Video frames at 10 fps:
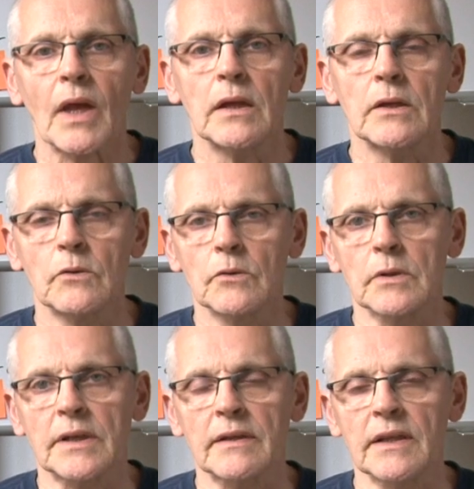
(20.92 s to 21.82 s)
you know,
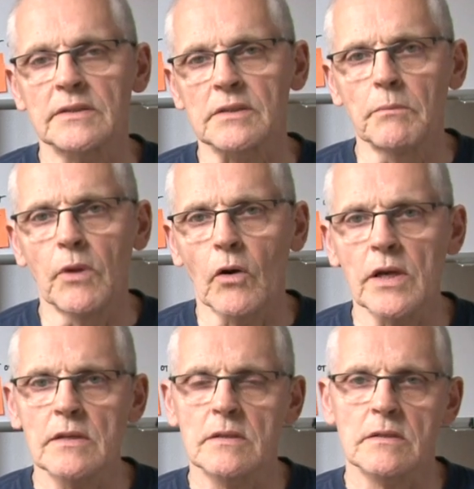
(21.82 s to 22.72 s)
creating some
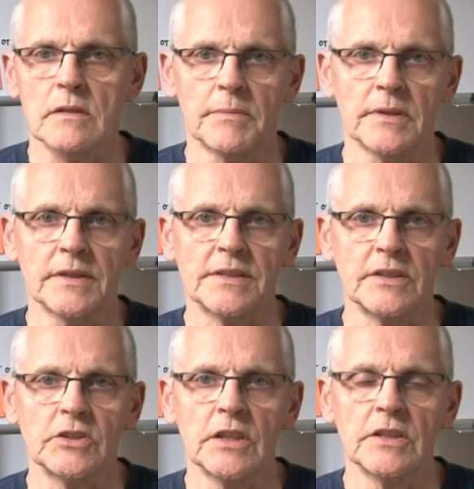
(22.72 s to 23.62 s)
noise about the
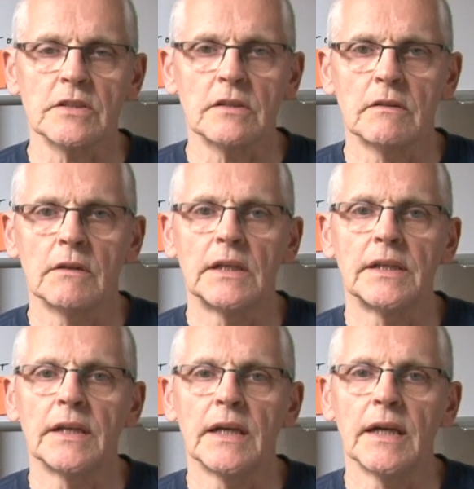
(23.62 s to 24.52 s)
situation,
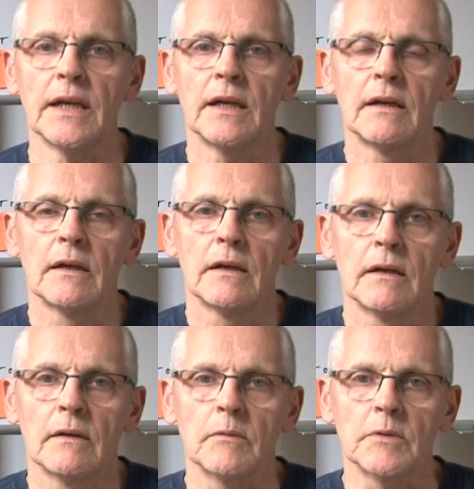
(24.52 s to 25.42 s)
and
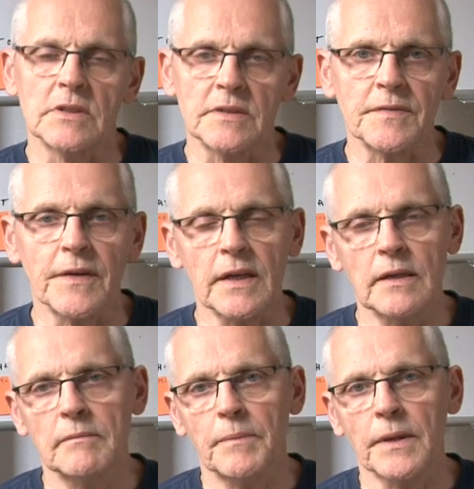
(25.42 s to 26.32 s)
which is
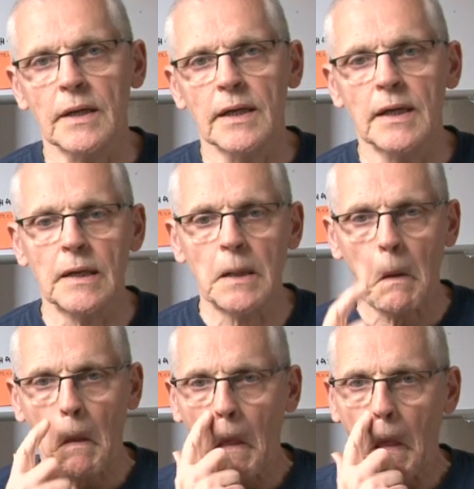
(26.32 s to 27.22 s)
fine, but
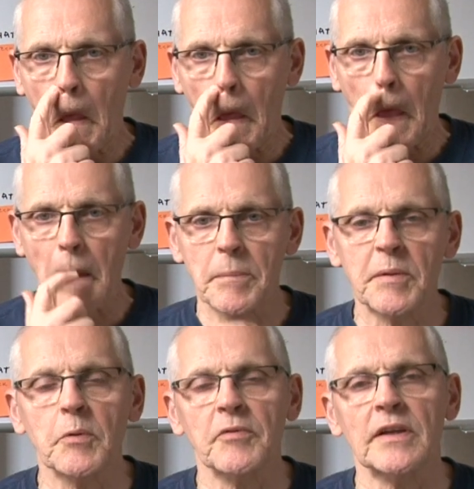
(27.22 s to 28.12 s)

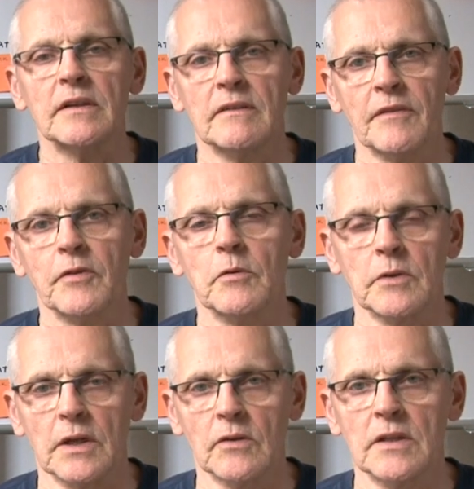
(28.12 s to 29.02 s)
people find it
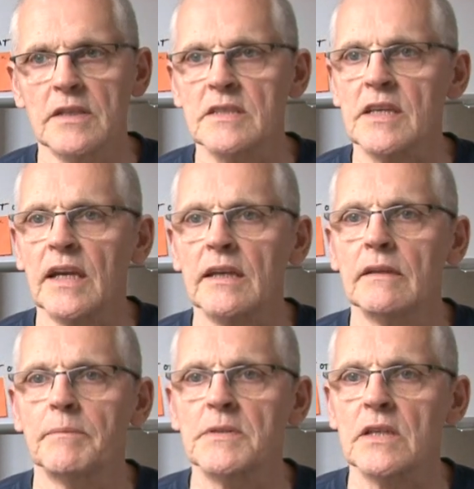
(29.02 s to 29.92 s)
difficult to go into the
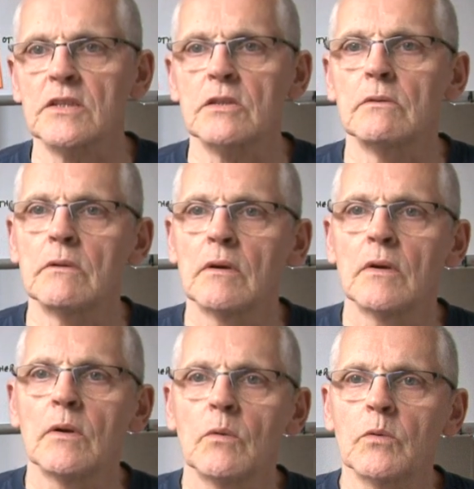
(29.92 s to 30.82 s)
second position,
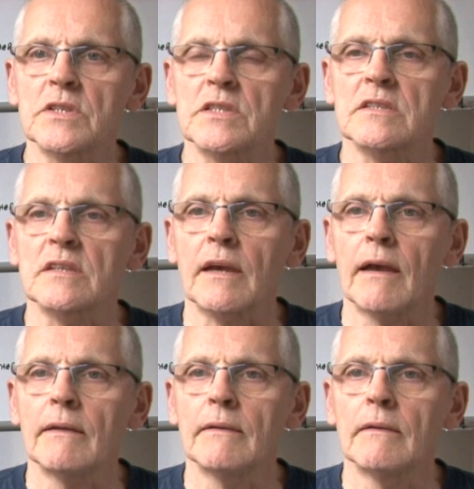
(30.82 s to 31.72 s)
which is the
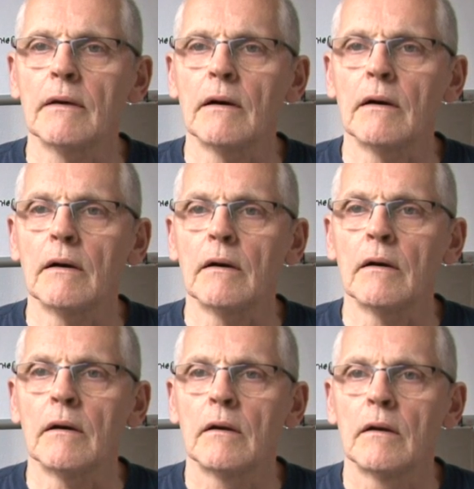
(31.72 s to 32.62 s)
kind
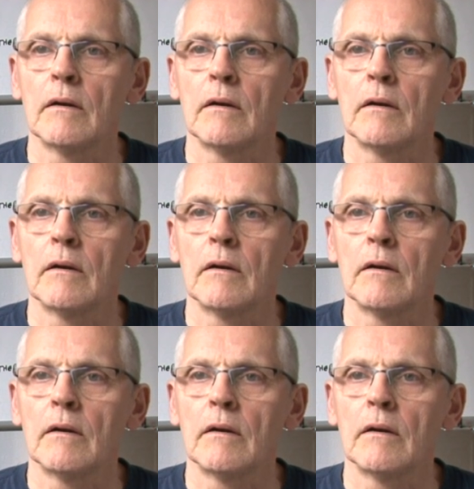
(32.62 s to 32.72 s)
of